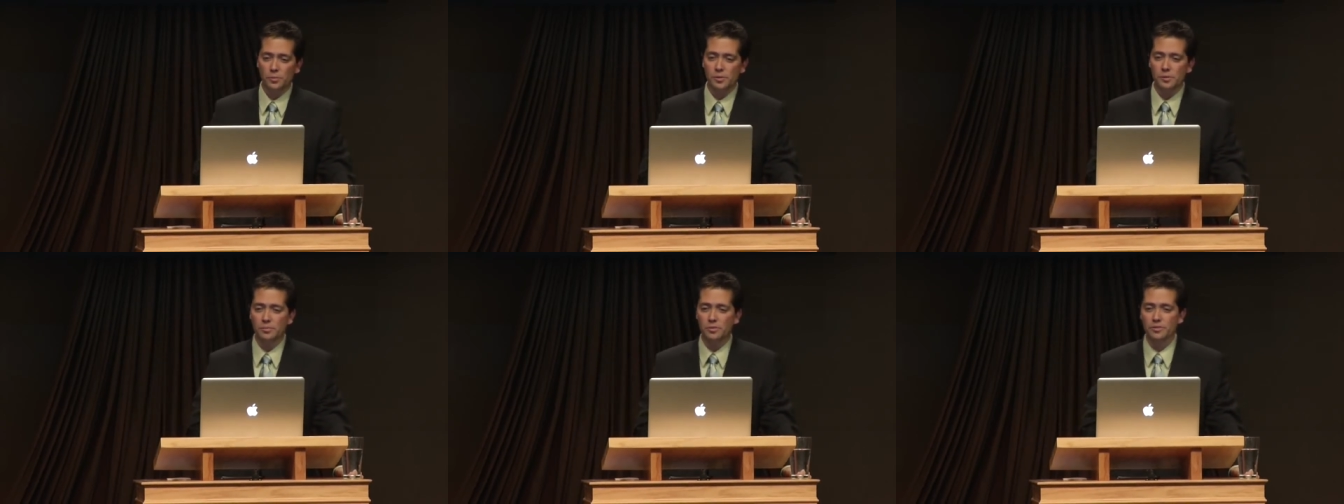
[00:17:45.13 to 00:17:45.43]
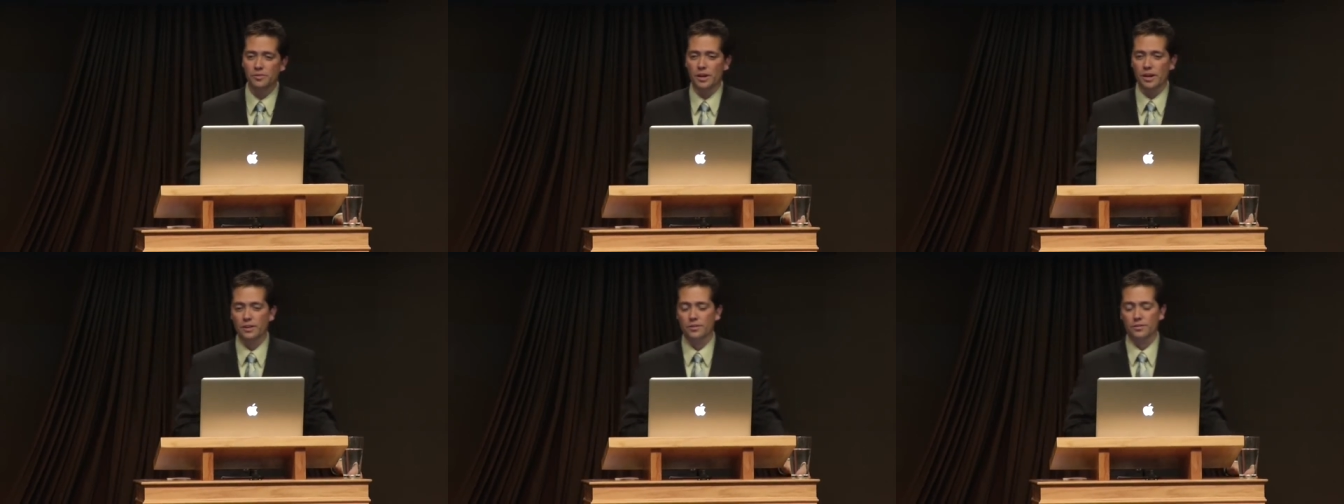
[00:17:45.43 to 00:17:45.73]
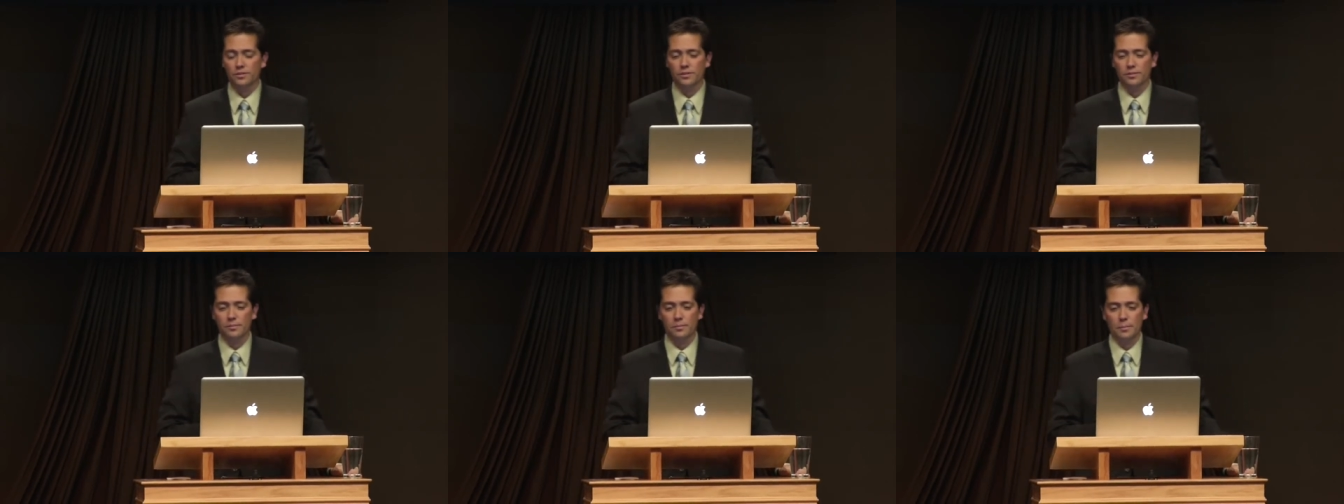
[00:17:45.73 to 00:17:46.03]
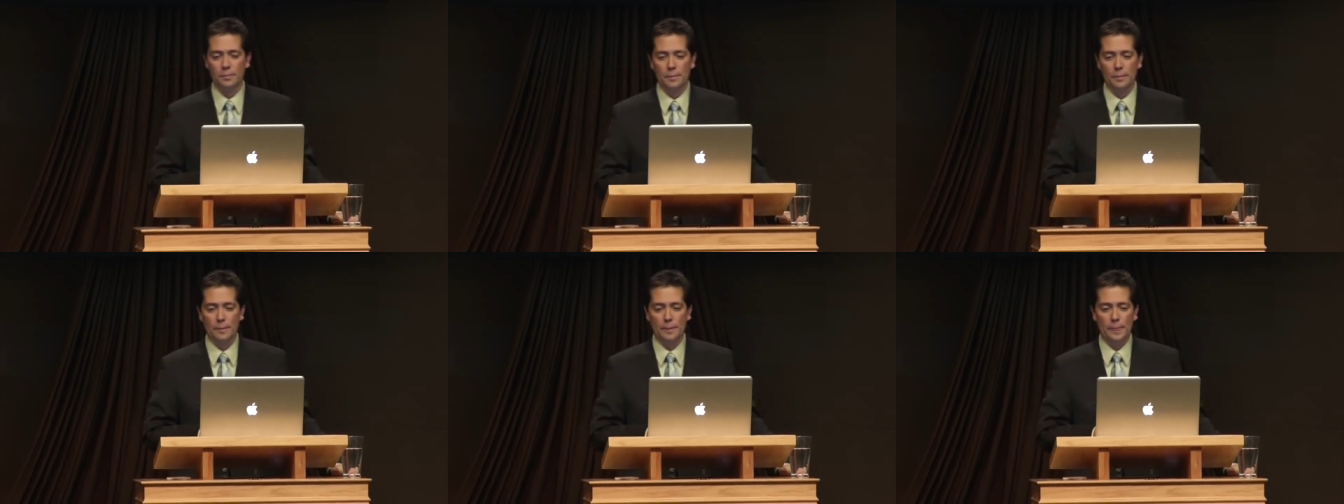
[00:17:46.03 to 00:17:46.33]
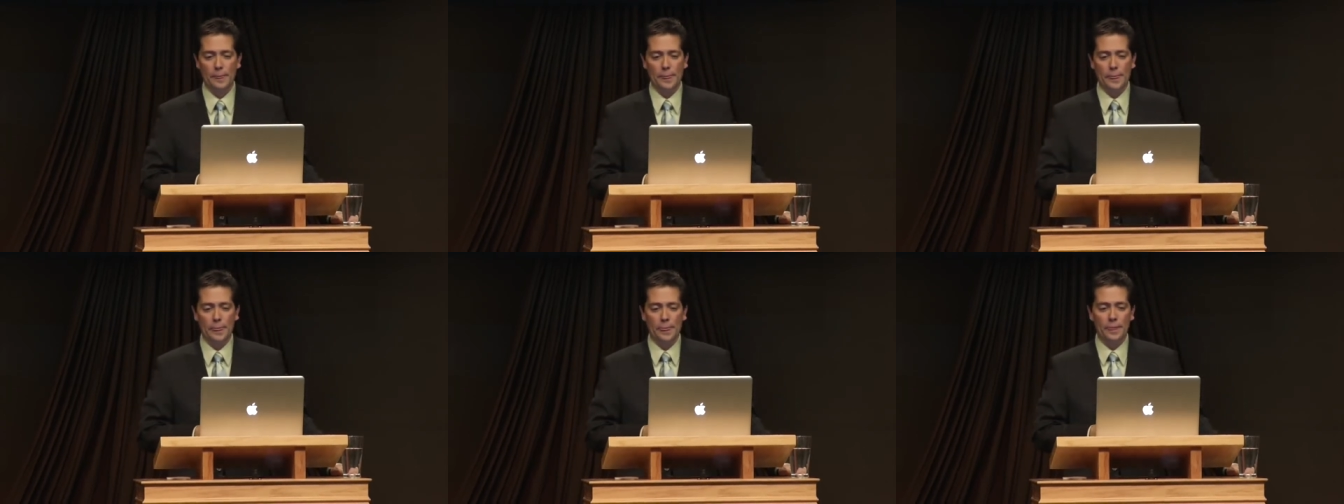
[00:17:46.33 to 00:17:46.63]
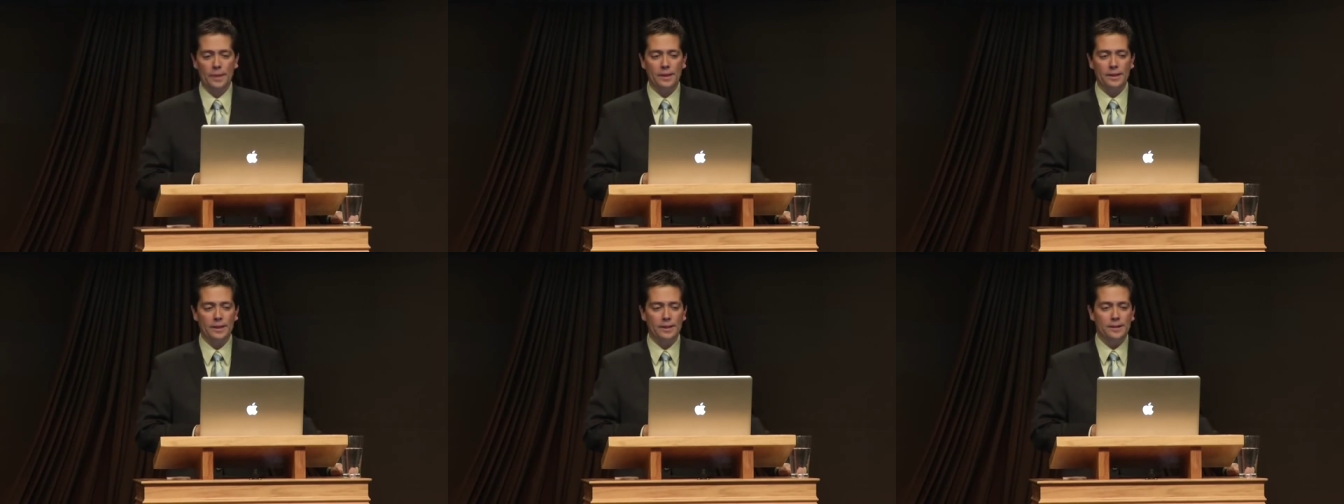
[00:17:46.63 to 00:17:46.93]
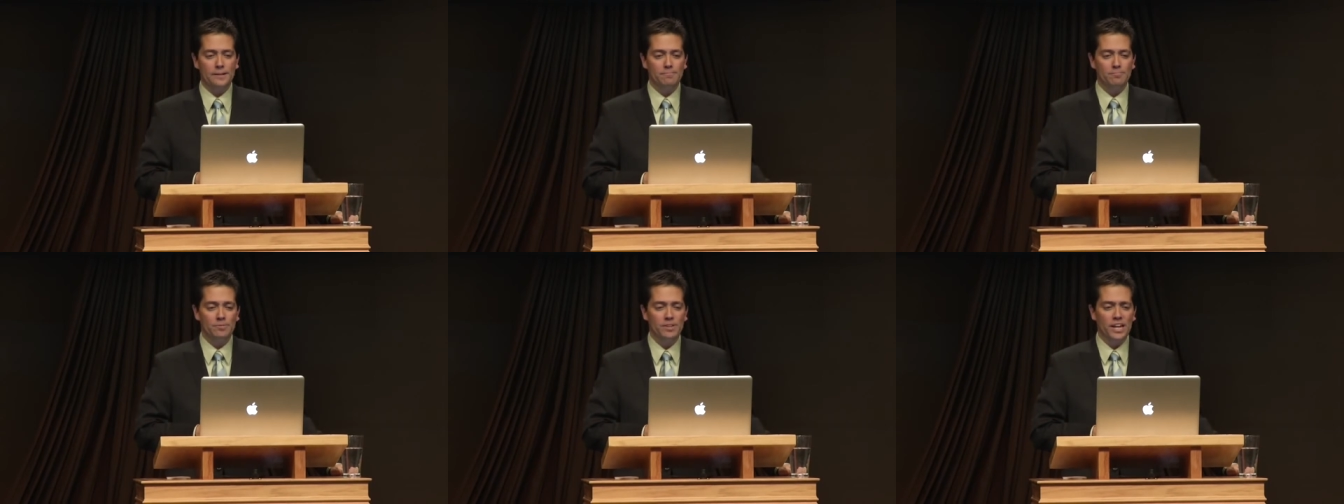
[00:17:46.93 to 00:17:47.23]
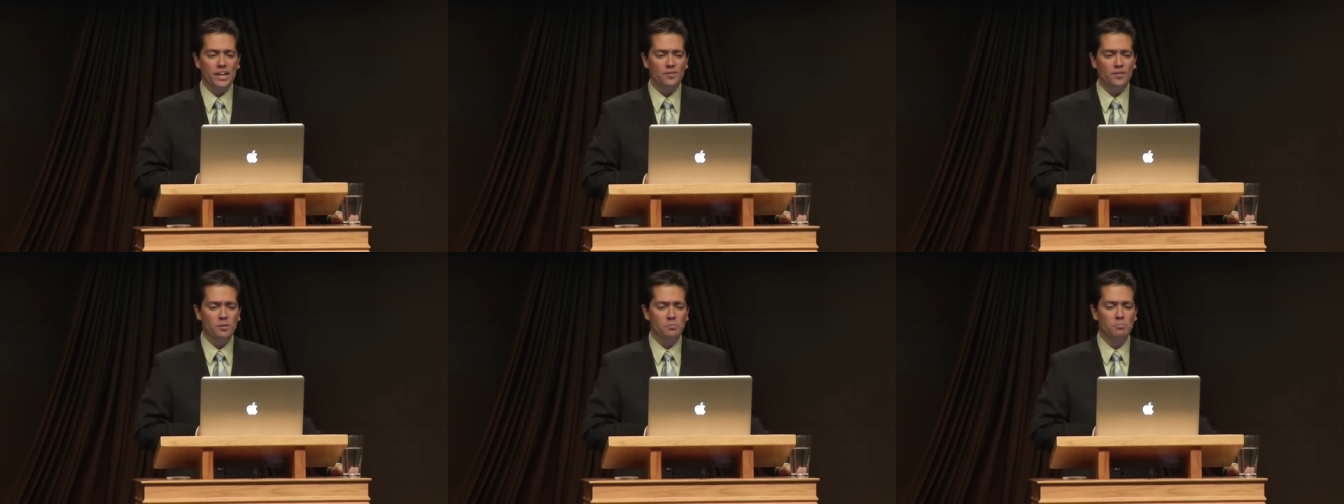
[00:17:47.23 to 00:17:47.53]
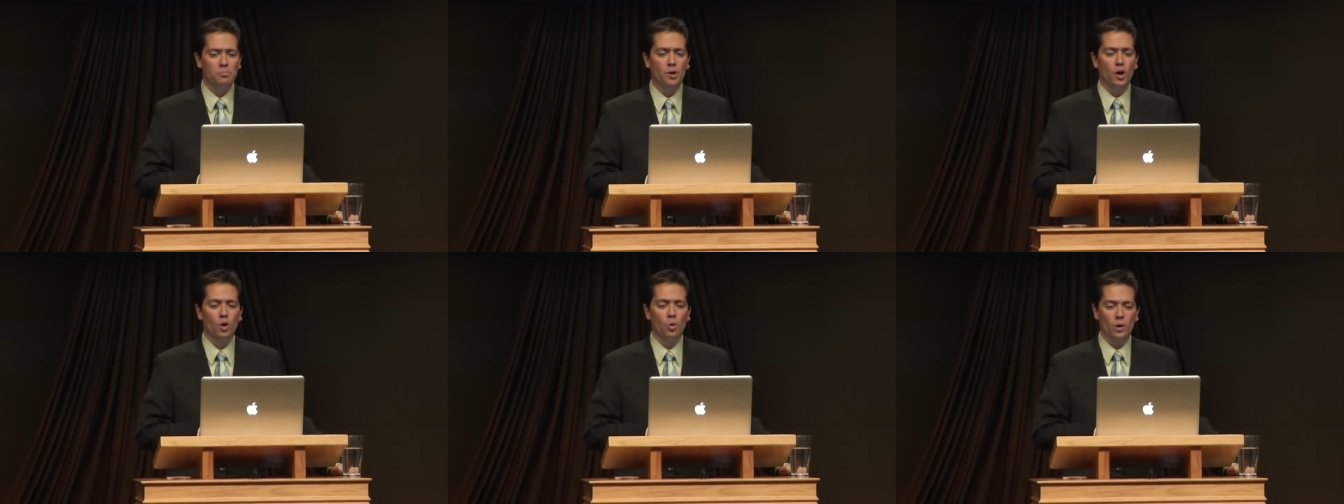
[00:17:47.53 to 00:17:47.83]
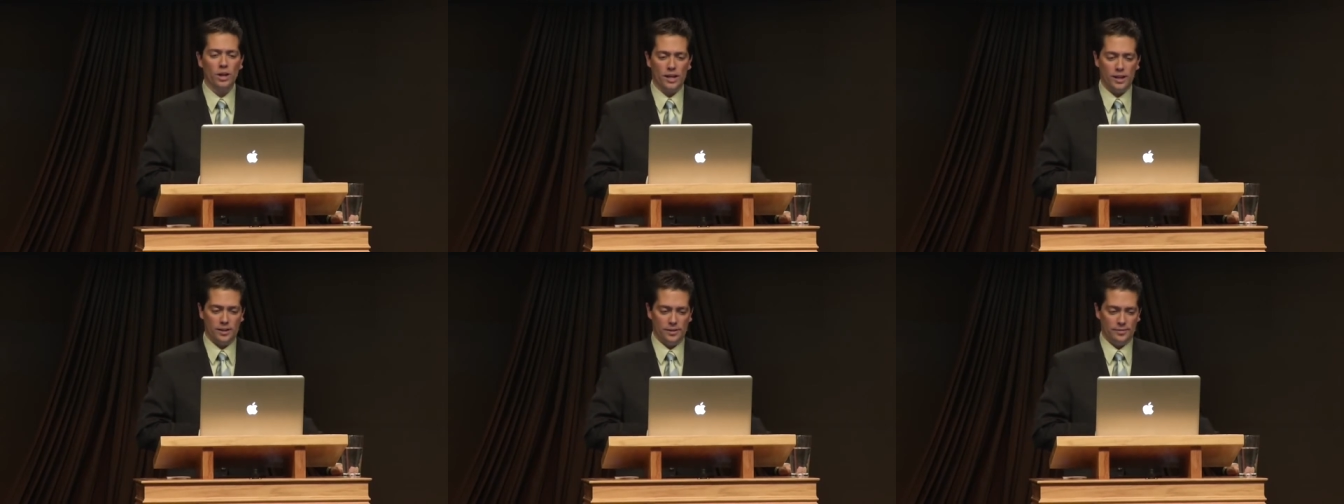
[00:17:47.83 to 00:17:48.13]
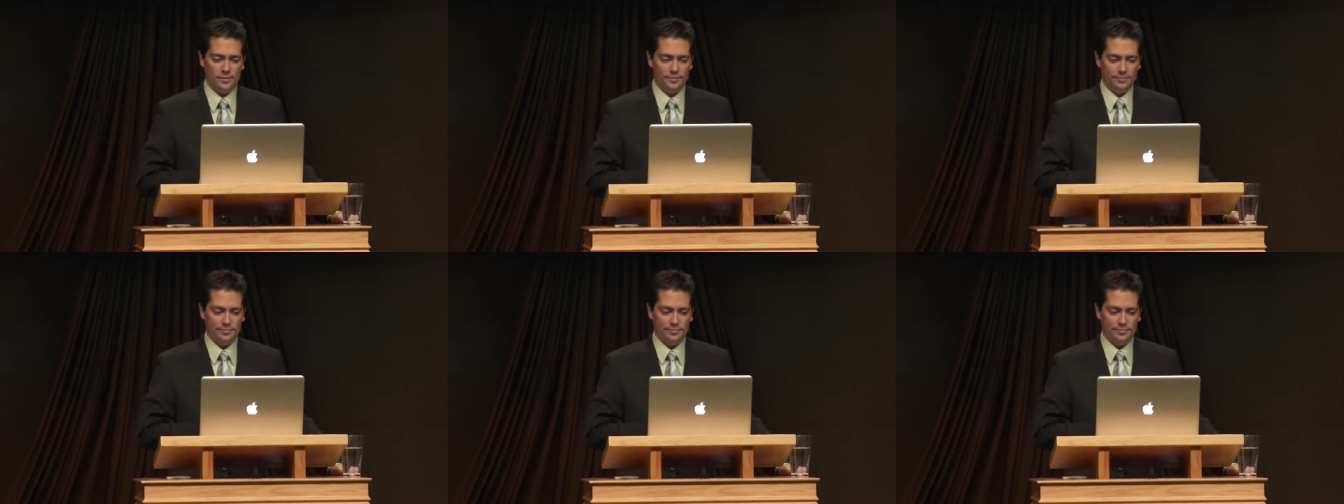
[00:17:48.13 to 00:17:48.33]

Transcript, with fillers: to be possessed. David Bowie.